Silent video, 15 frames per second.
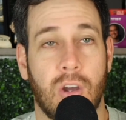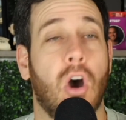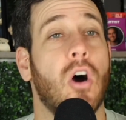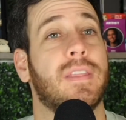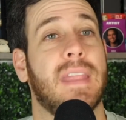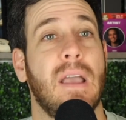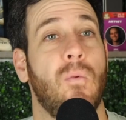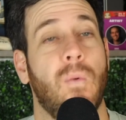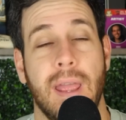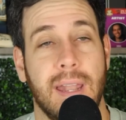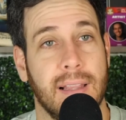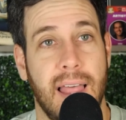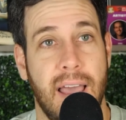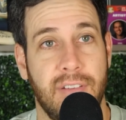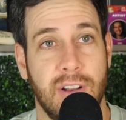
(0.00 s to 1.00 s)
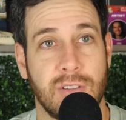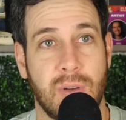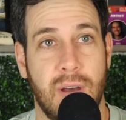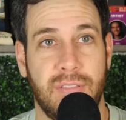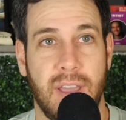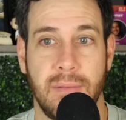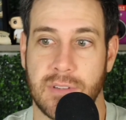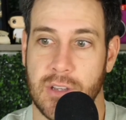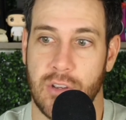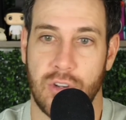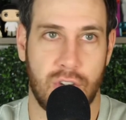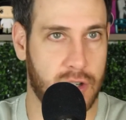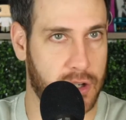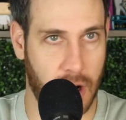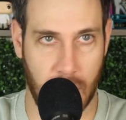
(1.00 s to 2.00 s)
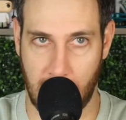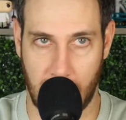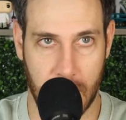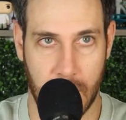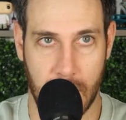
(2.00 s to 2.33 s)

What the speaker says: Could they win 11 or 12 games? Sure.